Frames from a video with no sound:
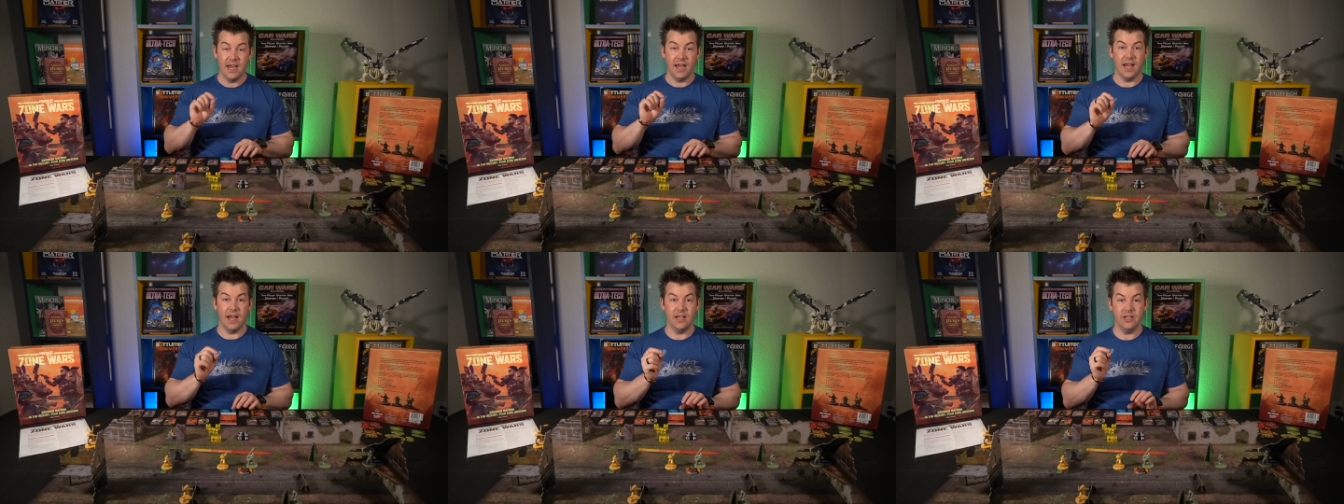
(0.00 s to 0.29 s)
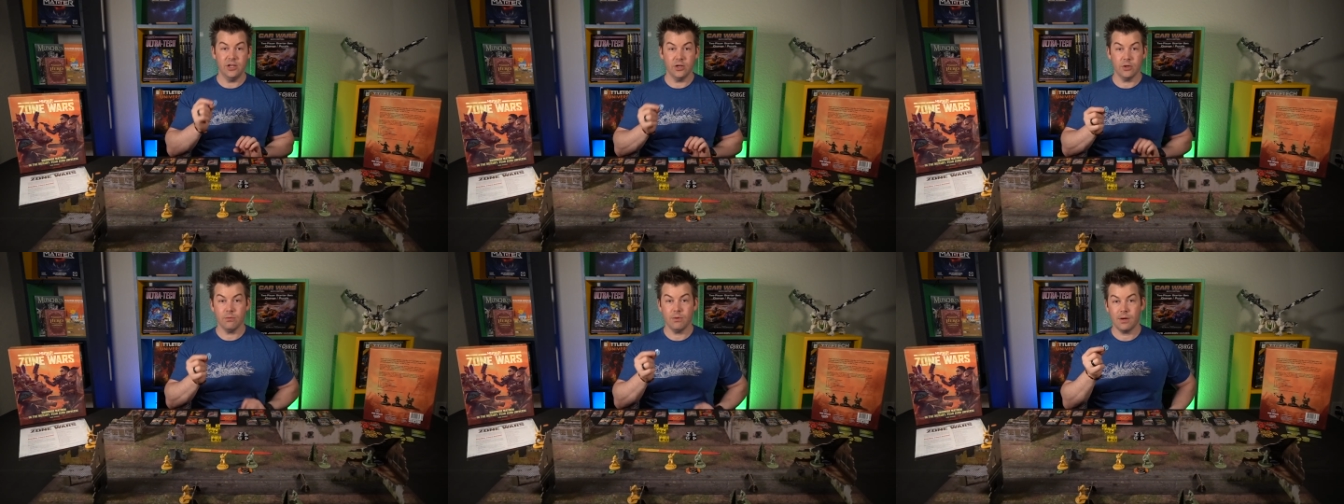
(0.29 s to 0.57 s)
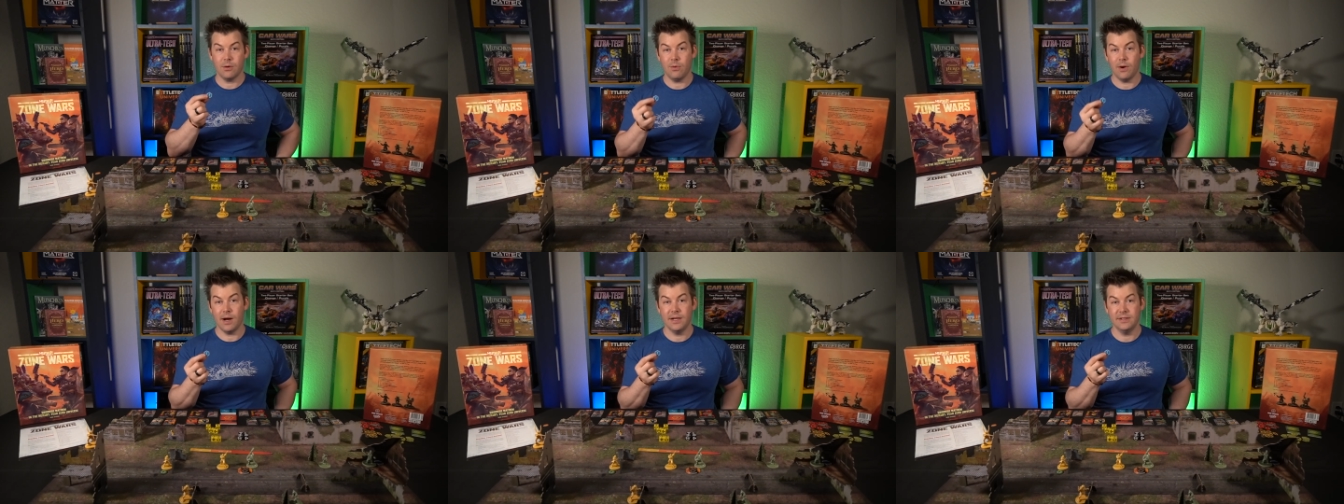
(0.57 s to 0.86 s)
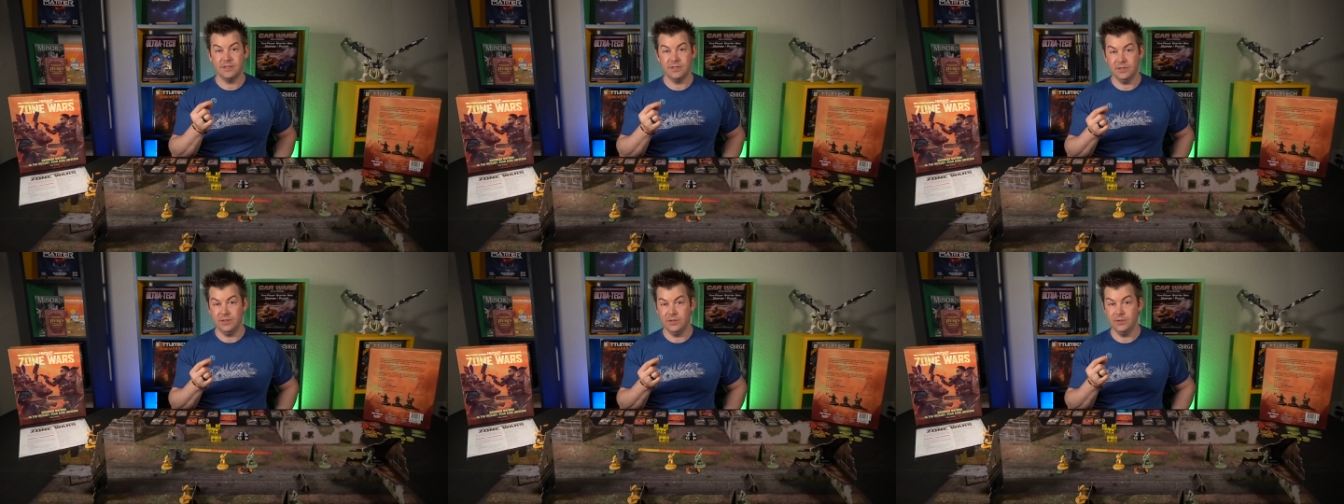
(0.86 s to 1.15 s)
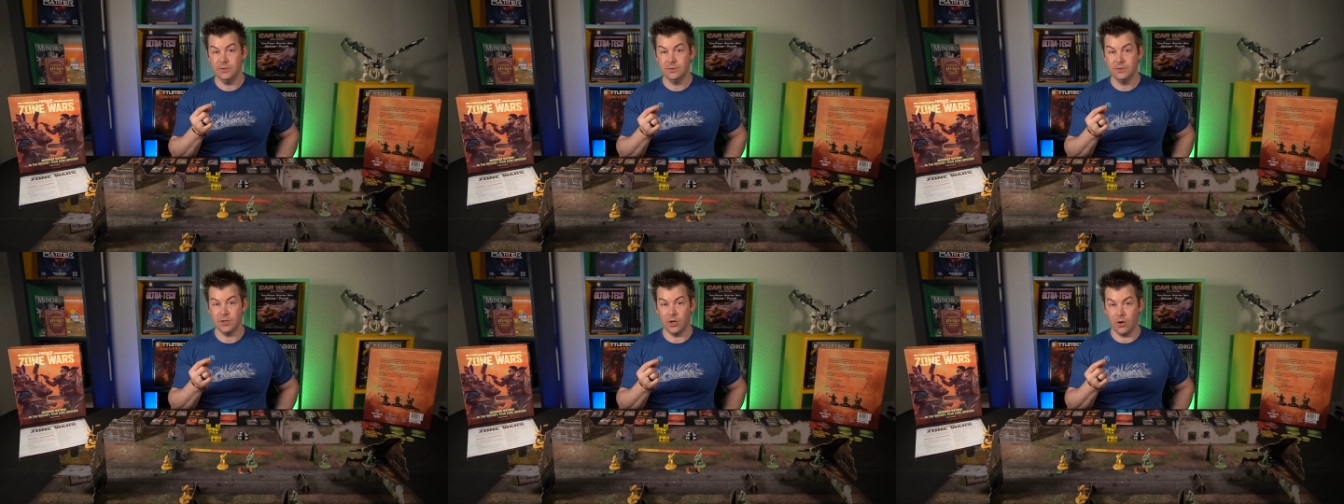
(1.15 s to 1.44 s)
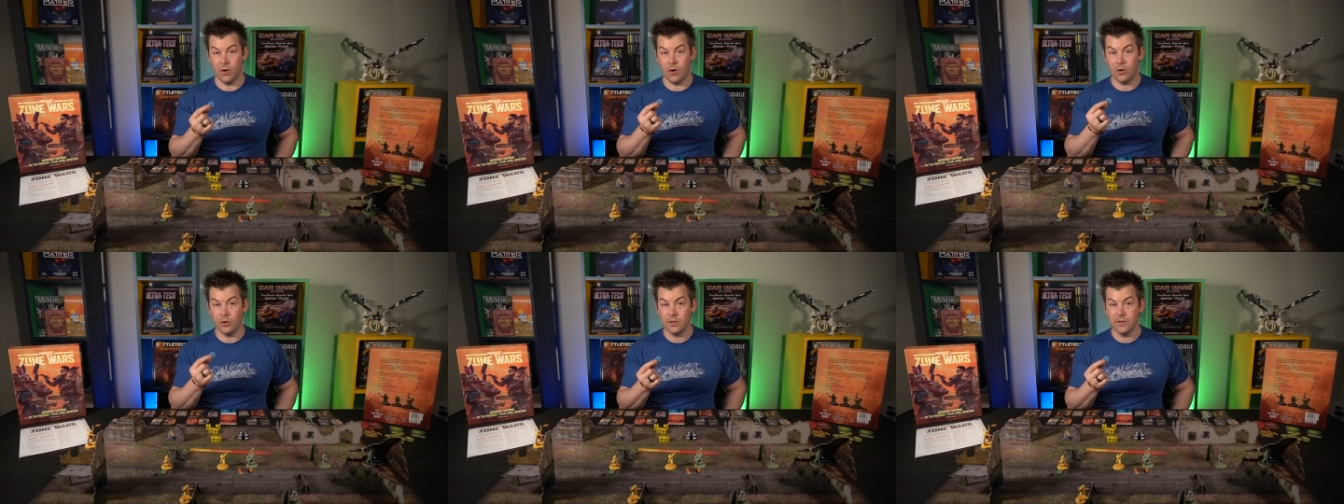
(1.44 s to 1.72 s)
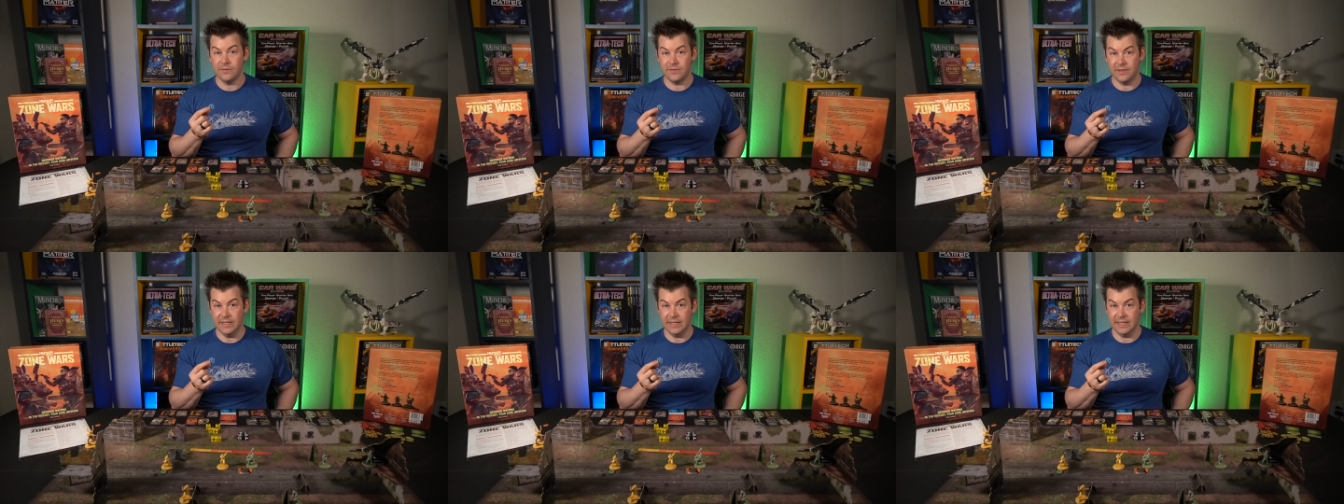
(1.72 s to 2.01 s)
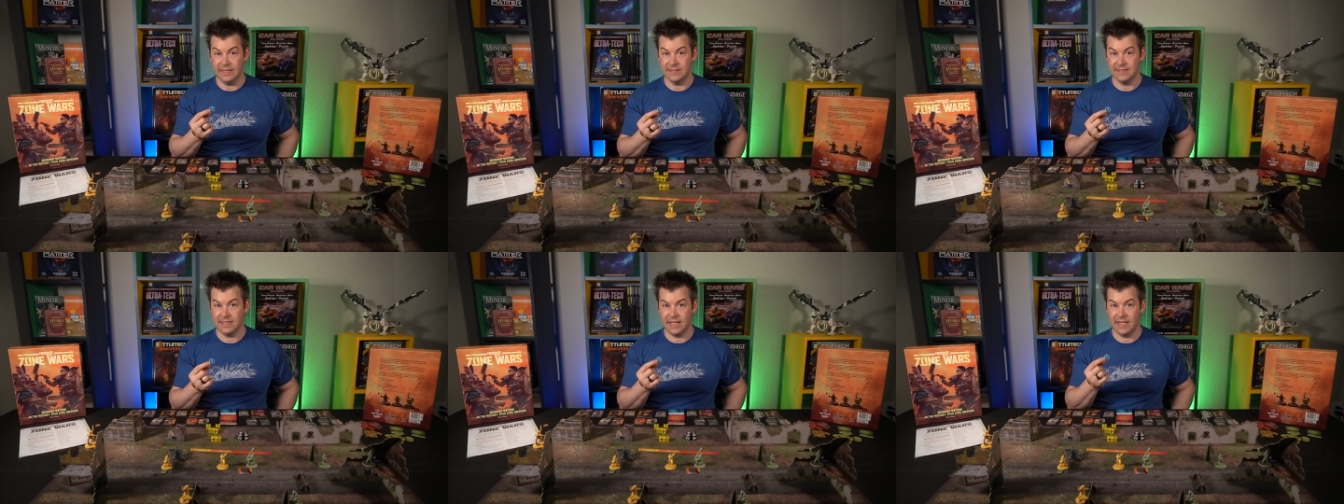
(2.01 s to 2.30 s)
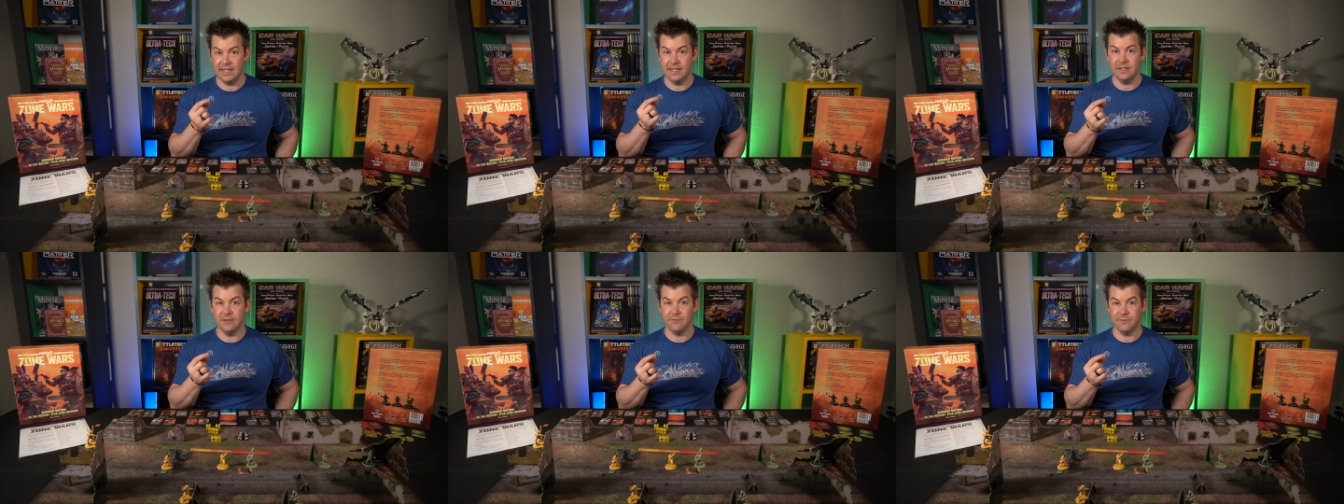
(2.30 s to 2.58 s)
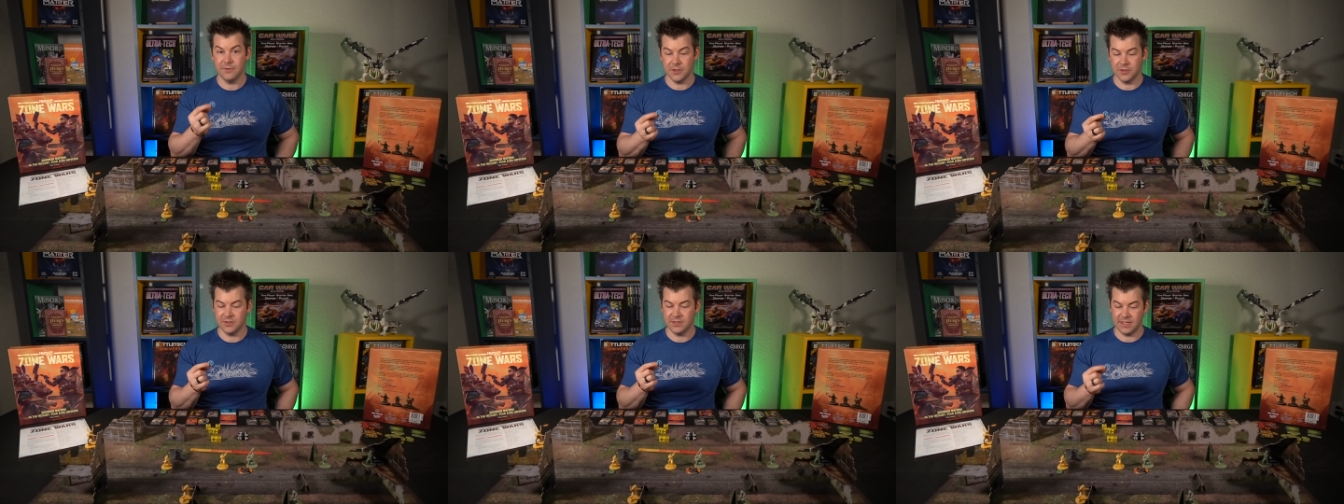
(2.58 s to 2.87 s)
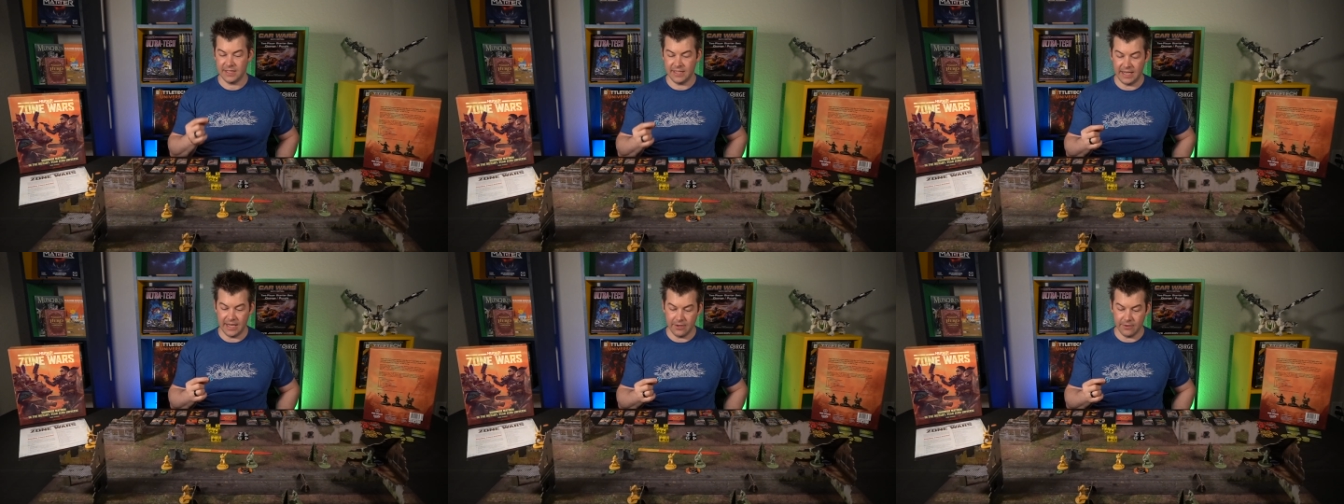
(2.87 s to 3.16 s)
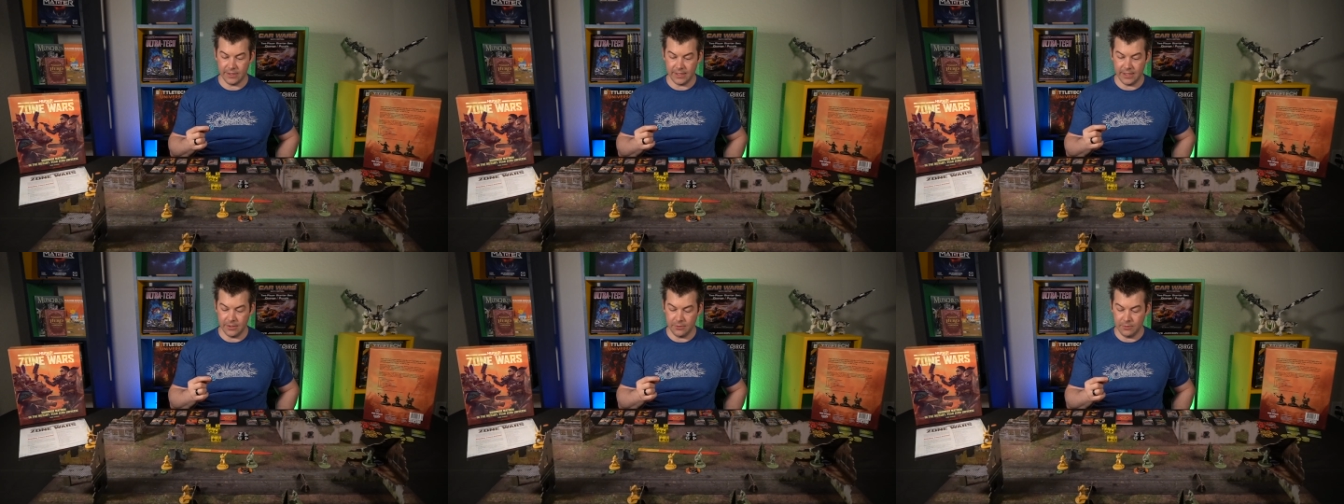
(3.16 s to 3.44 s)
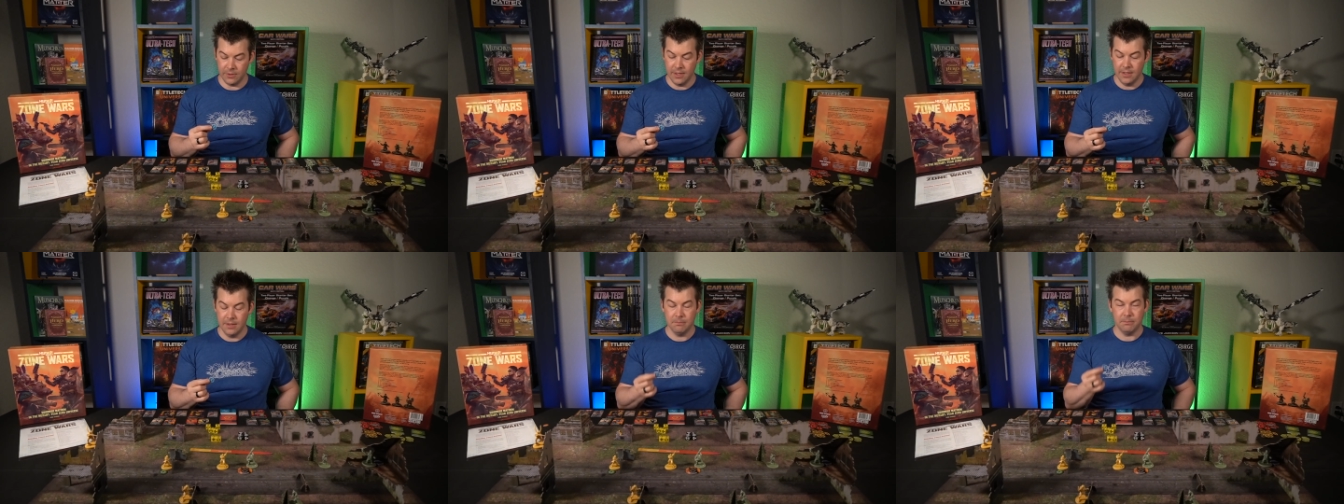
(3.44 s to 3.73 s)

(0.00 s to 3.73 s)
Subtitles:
and you're required to use all of these in the first scenario.